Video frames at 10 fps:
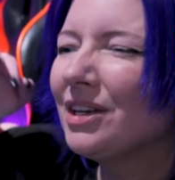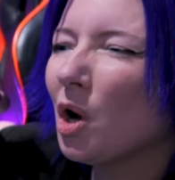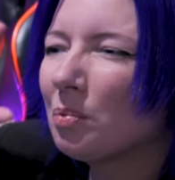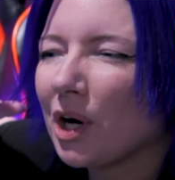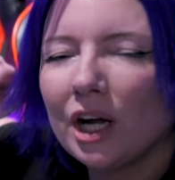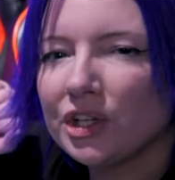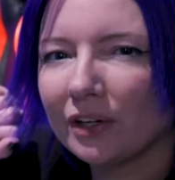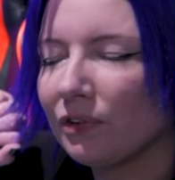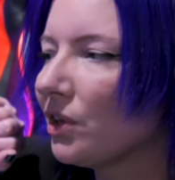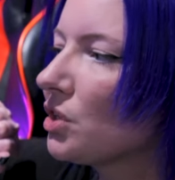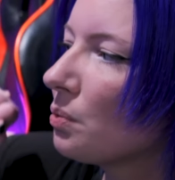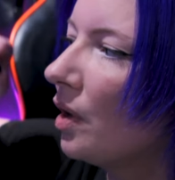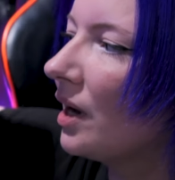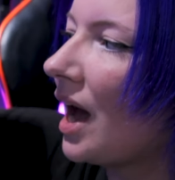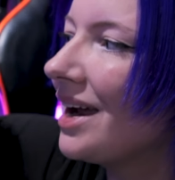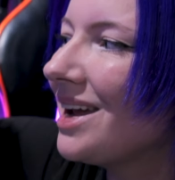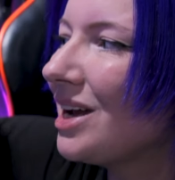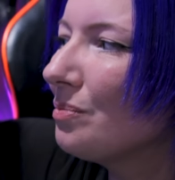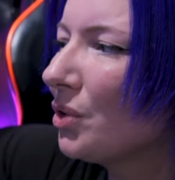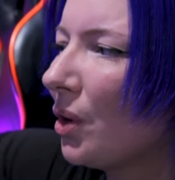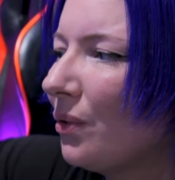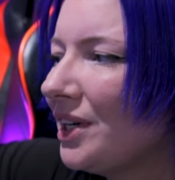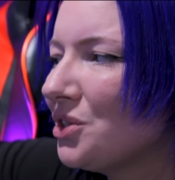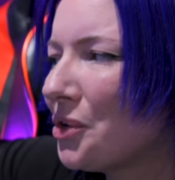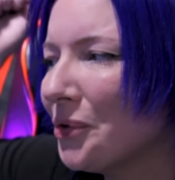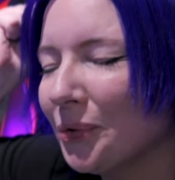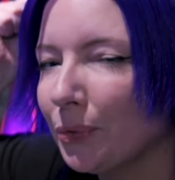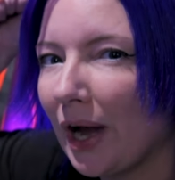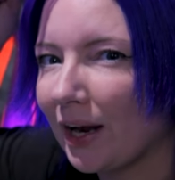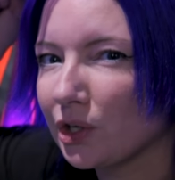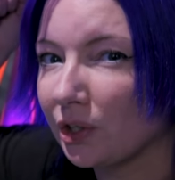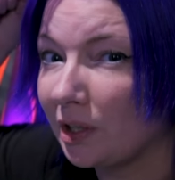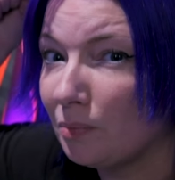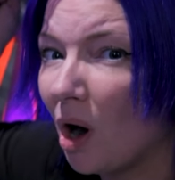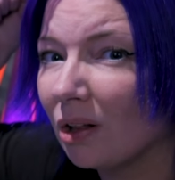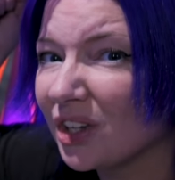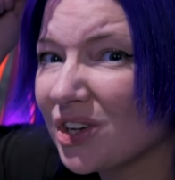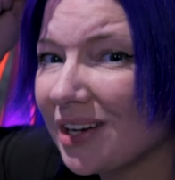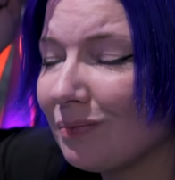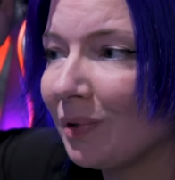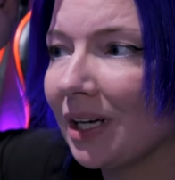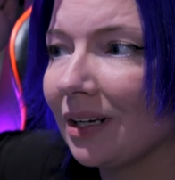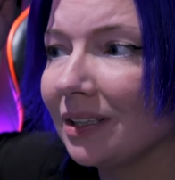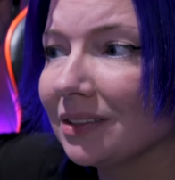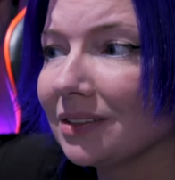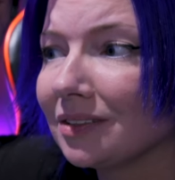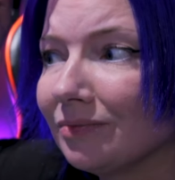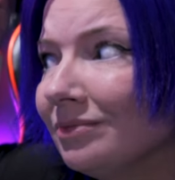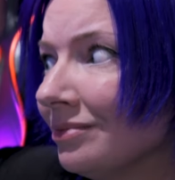No project for this one. I am going to actually polish it because